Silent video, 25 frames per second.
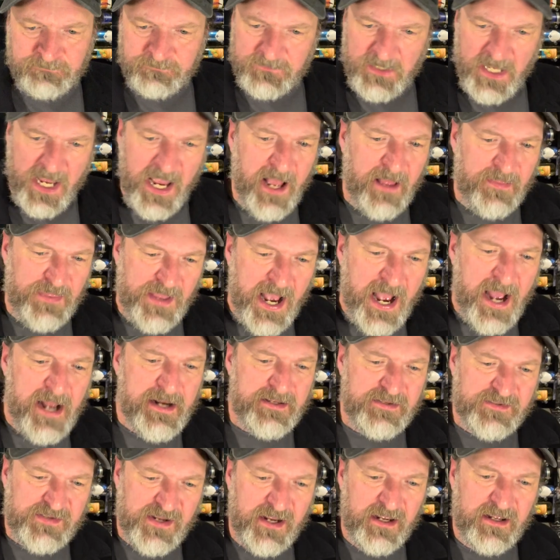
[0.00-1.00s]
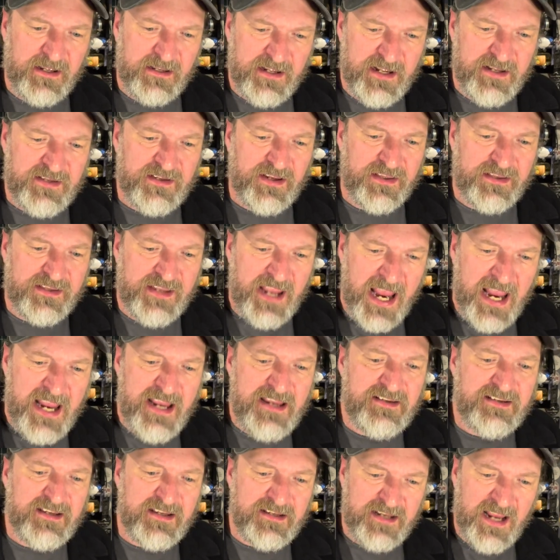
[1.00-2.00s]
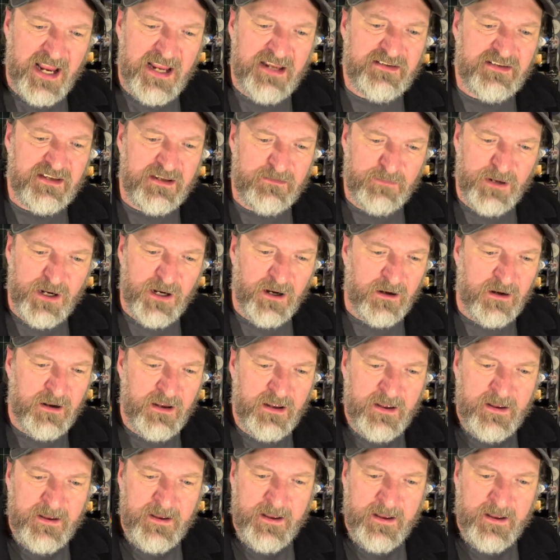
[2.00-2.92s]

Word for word: Yeah, that's a tasty, tasty beer.